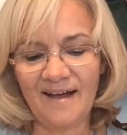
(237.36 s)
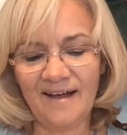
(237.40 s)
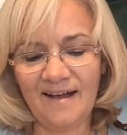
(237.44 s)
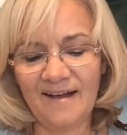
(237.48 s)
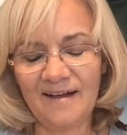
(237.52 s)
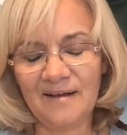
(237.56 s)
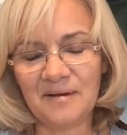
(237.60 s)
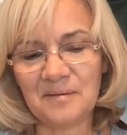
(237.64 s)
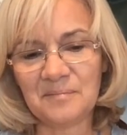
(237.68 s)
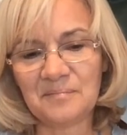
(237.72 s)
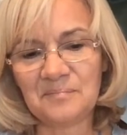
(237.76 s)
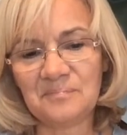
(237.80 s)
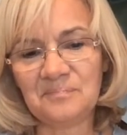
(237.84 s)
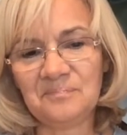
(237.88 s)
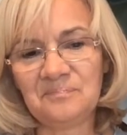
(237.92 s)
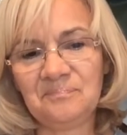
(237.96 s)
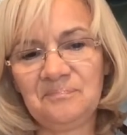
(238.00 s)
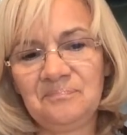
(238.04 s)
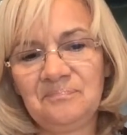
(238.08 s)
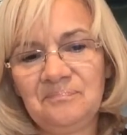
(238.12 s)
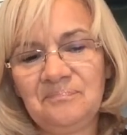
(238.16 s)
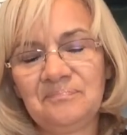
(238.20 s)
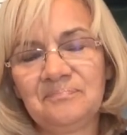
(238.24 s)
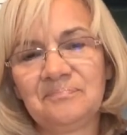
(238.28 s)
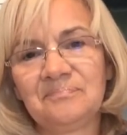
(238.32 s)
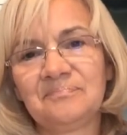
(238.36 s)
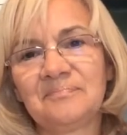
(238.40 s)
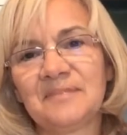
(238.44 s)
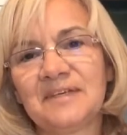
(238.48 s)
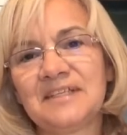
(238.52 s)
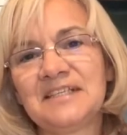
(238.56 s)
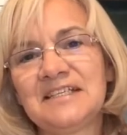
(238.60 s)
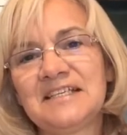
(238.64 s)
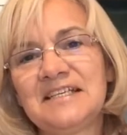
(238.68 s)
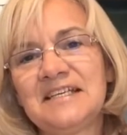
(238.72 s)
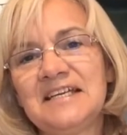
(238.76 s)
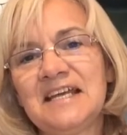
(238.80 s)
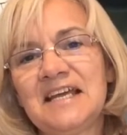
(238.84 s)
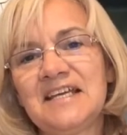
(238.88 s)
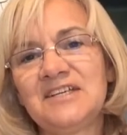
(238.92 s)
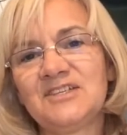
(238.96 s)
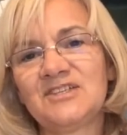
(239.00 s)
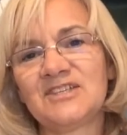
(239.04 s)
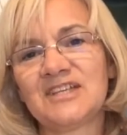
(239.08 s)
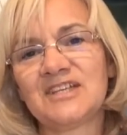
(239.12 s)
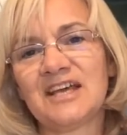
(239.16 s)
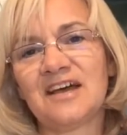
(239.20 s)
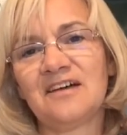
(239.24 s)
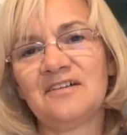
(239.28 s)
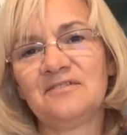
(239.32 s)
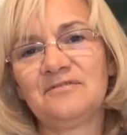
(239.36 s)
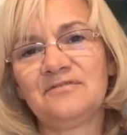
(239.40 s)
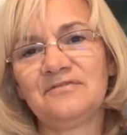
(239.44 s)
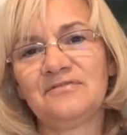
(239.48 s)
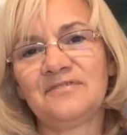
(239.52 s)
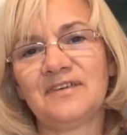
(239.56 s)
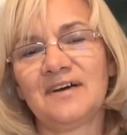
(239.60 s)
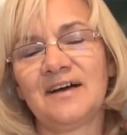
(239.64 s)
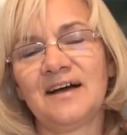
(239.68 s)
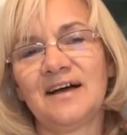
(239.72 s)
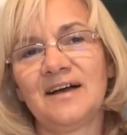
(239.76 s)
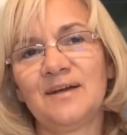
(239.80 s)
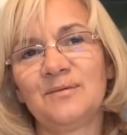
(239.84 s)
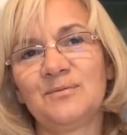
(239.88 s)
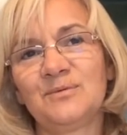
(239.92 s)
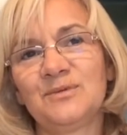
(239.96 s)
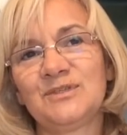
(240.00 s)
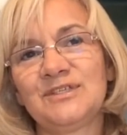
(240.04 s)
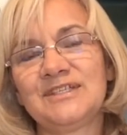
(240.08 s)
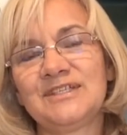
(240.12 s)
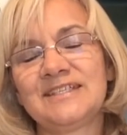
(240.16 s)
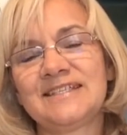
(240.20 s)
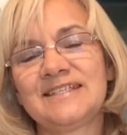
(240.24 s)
um, my teenage self, I would